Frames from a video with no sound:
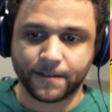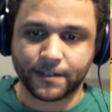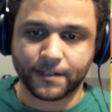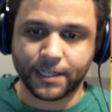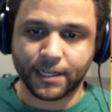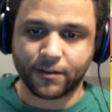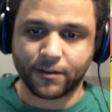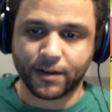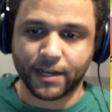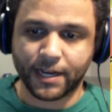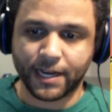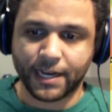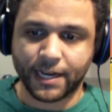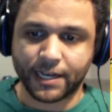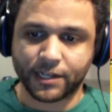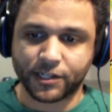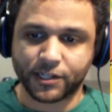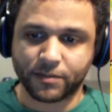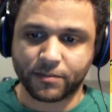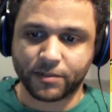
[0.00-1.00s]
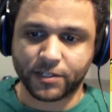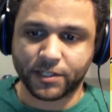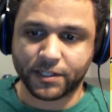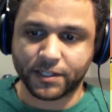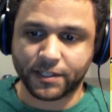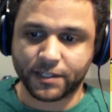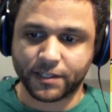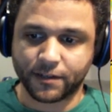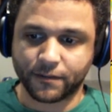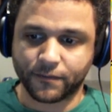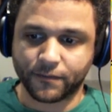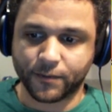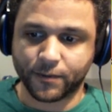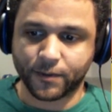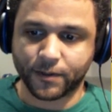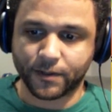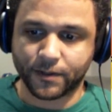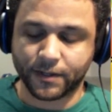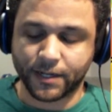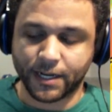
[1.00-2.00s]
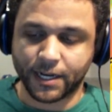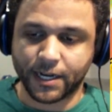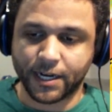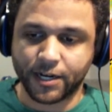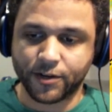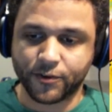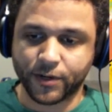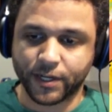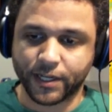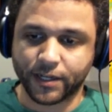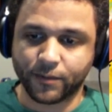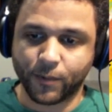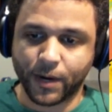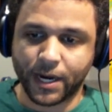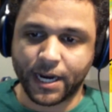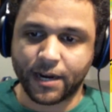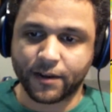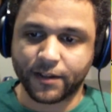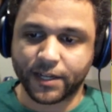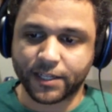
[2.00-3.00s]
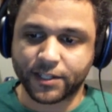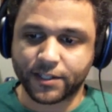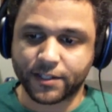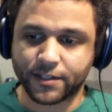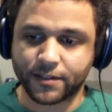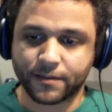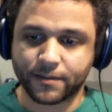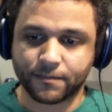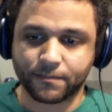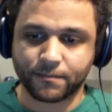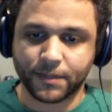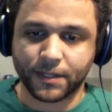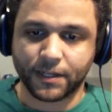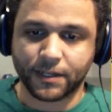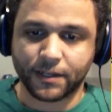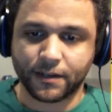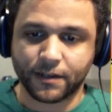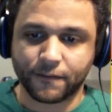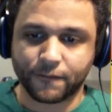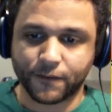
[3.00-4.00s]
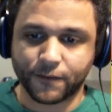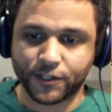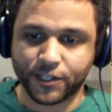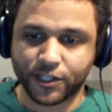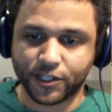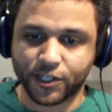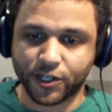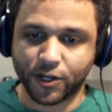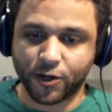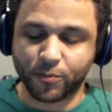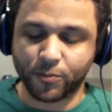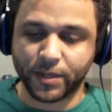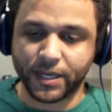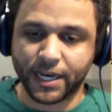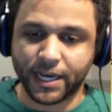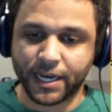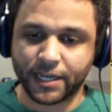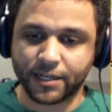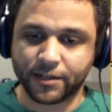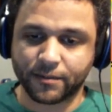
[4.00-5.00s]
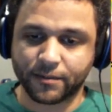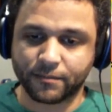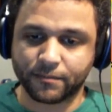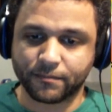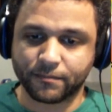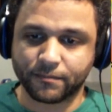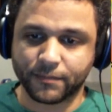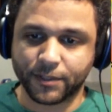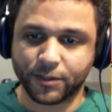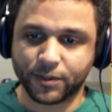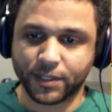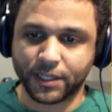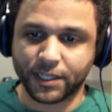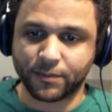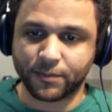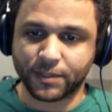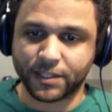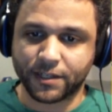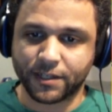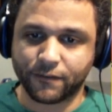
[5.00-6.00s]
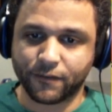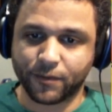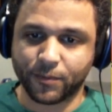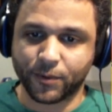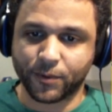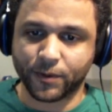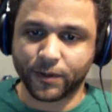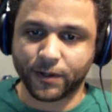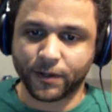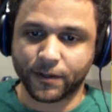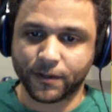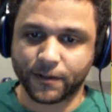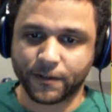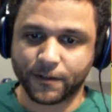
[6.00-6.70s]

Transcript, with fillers: Sacred Ash, how much does this sell for? A hundred, wow, that's, for such an OP item, you think it would sell for more.